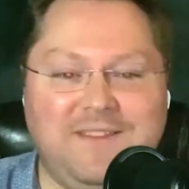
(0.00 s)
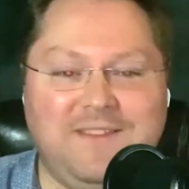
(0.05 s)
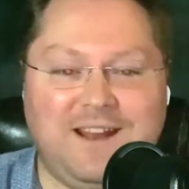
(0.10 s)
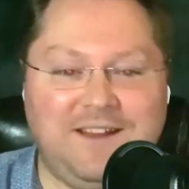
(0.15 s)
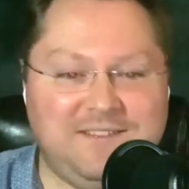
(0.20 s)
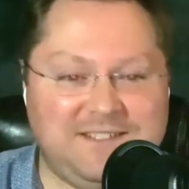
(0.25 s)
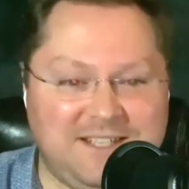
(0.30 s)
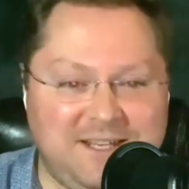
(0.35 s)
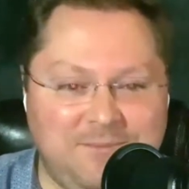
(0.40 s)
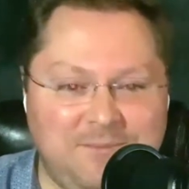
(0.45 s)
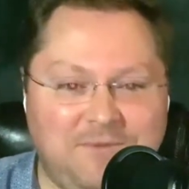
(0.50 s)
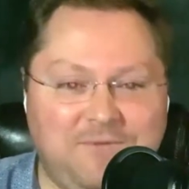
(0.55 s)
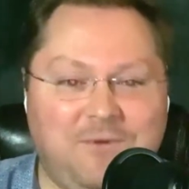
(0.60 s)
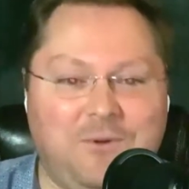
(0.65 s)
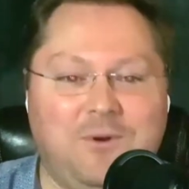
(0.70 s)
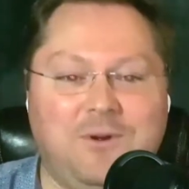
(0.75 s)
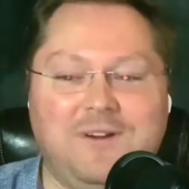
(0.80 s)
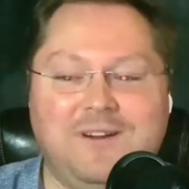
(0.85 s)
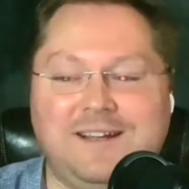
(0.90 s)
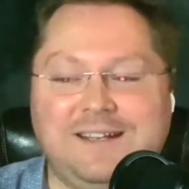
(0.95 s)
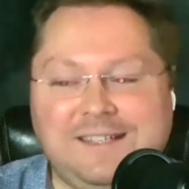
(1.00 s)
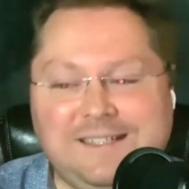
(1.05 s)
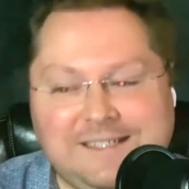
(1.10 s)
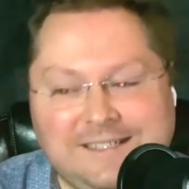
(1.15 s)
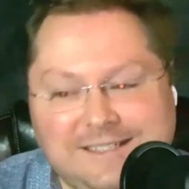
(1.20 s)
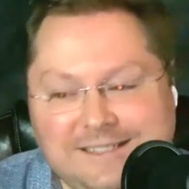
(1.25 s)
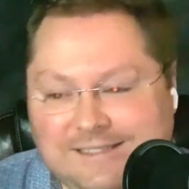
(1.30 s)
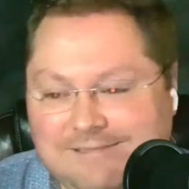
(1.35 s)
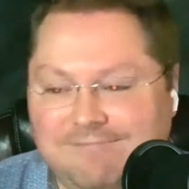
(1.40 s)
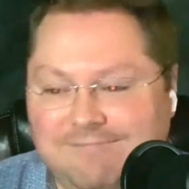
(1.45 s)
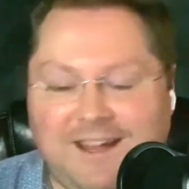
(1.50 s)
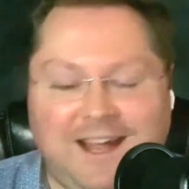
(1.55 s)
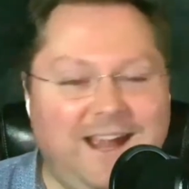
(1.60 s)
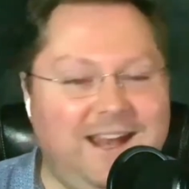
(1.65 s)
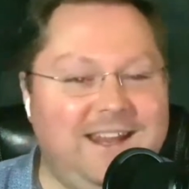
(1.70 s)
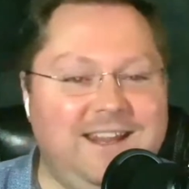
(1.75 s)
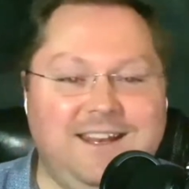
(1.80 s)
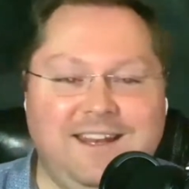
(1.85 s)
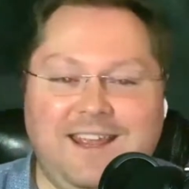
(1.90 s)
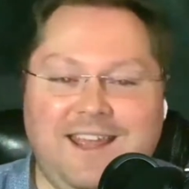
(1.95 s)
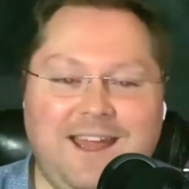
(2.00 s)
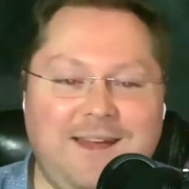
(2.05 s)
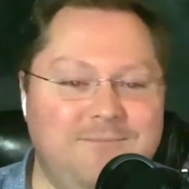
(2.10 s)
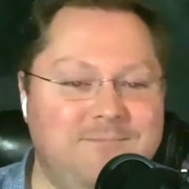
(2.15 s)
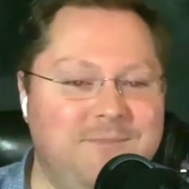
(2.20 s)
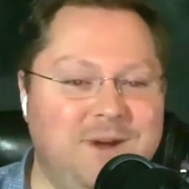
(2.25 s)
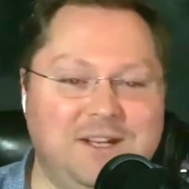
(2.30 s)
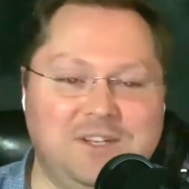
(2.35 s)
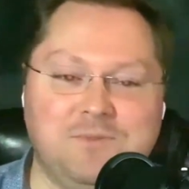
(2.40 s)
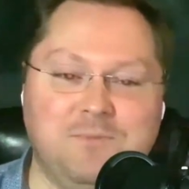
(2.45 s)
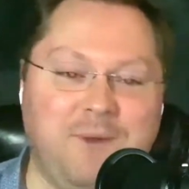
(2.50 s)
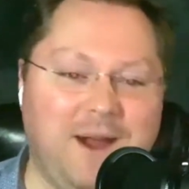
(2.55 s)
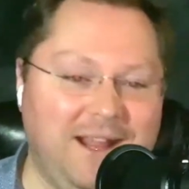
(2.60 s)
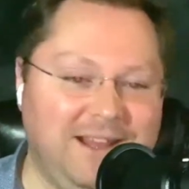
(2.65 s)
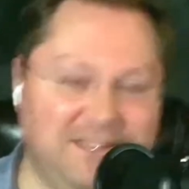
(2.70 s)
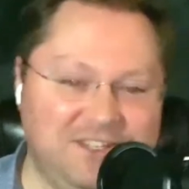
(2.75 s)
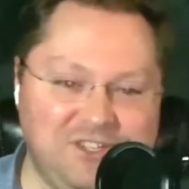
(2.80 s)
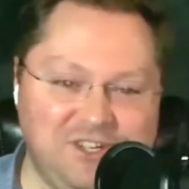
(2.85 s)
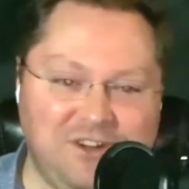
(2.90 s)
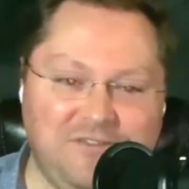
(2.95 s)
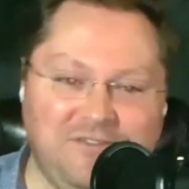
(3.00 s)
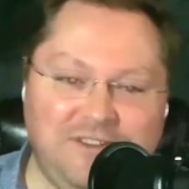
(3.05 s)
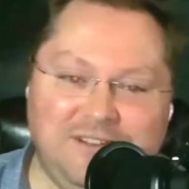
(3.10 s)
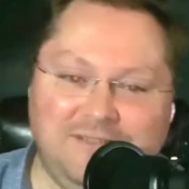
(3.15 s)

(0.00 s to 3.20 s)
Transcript: that I've seen before, I didn't get much mileage out of it.